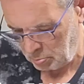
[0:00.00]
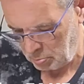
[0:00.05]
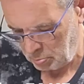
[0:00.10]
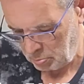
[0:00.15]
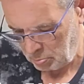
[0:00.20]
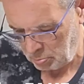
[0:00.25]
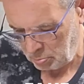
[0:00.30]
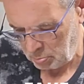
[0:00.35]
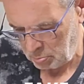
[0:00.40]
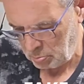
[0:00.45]

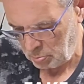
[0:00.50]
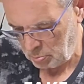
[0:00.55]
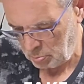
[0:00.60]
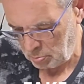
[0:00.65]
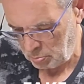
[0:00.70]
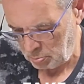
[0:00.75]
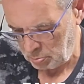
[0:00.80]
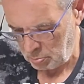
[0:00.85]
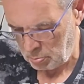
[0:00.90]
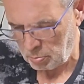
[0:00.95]

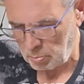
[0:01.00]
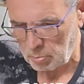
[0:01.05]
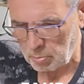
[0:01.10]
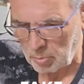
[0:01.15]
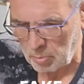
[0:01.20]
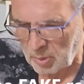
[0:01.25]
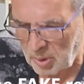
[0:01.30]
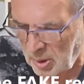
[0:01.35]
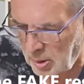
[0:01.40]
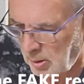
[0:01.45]

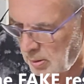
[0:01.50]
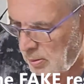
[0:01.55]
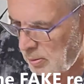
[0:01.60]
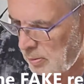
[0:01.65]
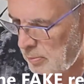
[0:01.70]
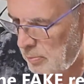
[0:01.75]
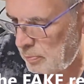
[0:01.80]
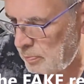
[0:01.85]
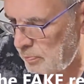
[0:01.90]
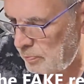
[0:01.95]

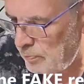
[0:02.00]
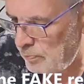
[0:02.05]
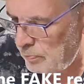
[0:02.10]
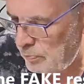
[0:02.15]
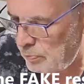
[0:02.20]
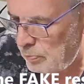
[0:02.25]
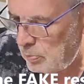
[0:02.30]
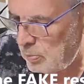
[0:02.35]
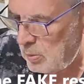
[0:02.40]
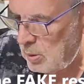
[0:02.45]

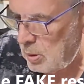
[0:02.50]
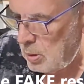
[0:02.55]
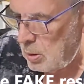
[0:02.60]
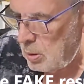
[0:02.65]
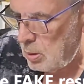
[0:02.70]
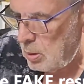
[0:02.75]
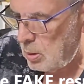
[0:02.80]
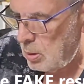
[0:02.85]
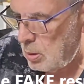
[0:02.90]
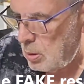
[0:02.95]

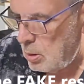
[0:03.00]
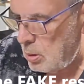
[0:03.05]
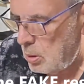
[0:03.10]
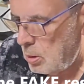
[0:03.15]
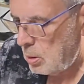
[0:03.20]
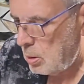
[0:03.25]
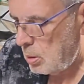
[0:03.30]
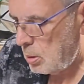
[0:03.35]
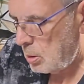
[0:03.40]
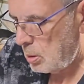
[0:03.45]

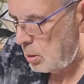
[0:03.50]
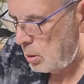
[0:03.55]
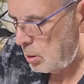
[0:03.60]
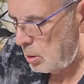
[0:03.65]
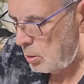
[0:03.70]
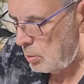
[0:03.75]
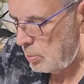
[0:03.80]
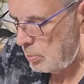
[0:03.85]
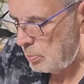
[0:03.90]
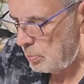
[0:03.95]

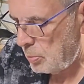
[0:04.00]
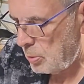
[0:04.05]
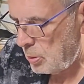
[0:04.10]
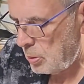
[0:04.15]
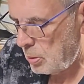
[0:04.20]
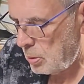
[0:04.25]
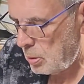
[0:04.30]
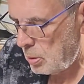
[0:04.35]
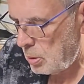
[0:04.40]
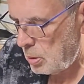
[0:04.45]

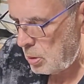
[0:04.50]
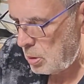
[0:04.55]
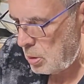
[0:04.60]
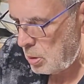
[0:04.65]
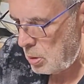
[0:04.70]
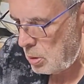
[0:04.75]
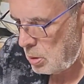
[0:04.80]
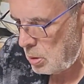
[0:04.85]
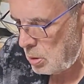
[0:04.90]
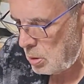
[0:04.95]

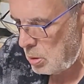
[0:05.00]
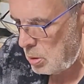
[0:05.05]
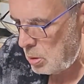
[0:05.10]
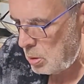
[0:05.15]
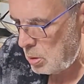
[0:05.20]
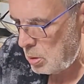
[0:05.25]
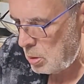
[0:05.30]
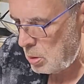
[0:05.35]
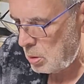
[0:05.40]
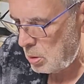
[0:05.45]

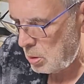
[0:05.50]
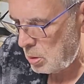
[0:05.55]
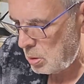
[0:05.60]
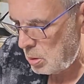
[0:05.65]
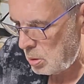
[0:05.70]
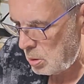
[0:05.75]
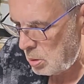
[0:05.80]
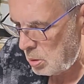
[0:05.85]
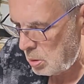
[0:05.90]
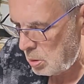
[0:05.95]

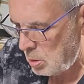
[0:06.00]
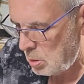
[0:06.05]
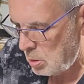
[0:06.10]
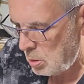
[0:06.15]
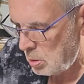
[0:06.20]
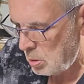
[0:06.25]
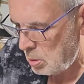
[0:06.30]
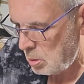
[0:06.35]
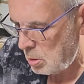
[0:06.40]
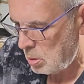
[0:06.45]

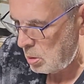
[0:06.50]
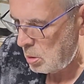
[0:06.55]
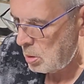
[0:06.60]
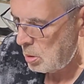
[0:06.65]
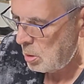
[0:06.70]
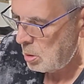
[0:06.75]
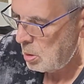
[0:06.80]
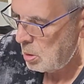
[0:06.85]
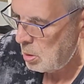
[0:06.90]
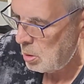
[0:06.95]

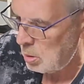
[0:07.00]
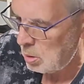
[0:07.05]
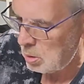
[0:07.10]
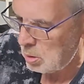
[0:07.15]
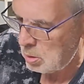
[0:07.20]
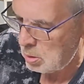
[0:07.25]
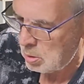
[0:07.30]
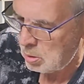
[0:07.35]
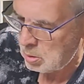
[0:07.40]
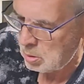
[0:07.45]

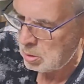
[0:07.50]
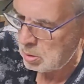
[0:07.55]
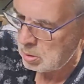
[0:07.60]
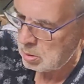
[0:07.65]
No one is speaking in this clip.